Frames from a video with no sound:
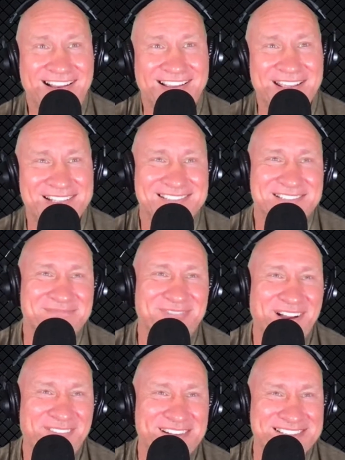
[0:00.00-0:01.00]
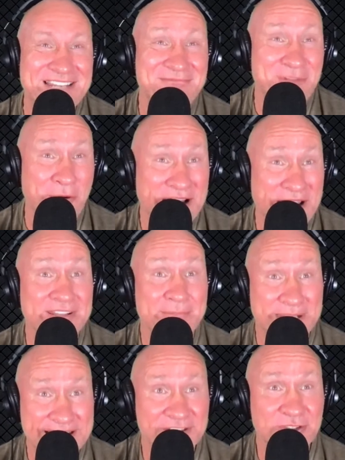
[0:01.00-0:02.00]
guess the problem was he wrote everything,
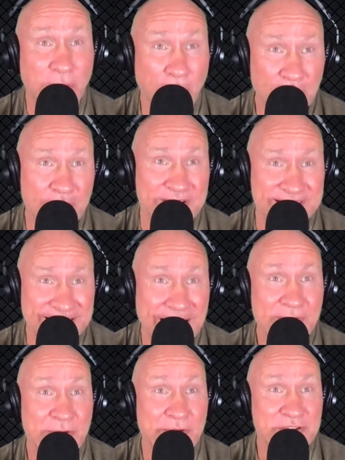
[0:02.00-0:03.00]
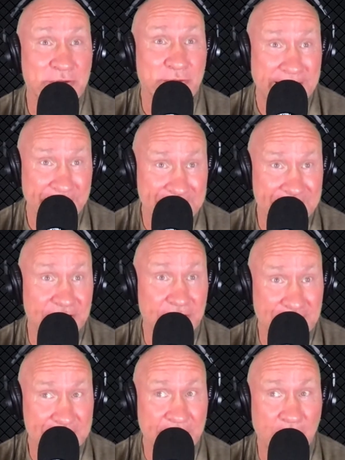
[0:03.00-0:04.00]
but he told everybody, I'm going to write everything. You
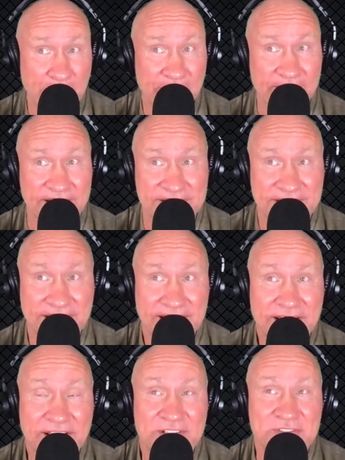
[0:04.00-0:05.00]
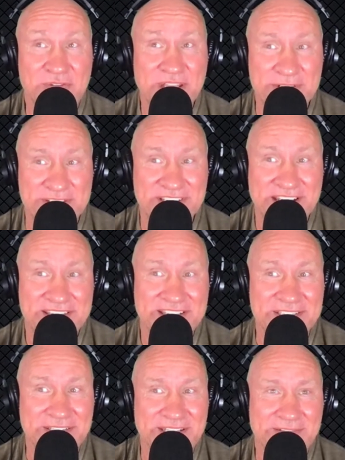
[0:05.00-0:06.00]
guys be aware of this. So they would say
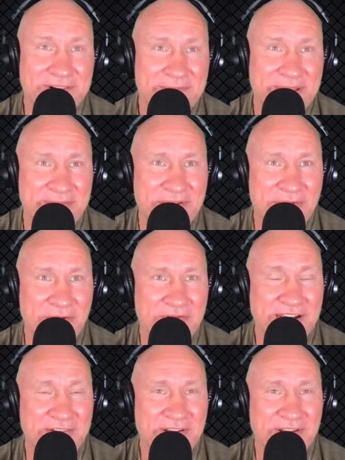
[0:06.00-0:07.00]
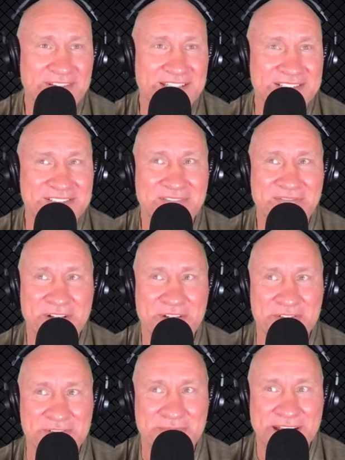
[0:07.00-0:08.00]
things thinking, well, maybe he won't write. Well, like Steve
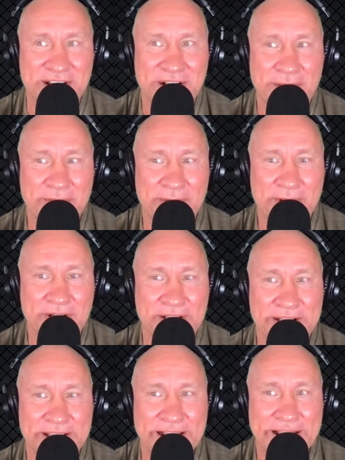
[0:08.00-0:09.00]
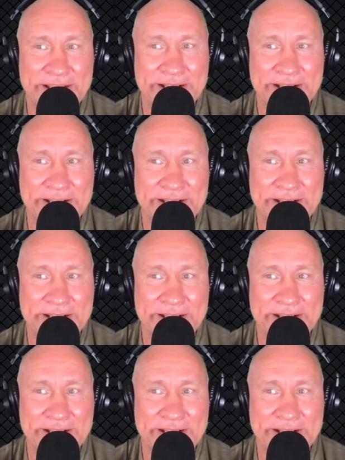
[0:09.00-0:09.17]
Vickers made a comment about the guy,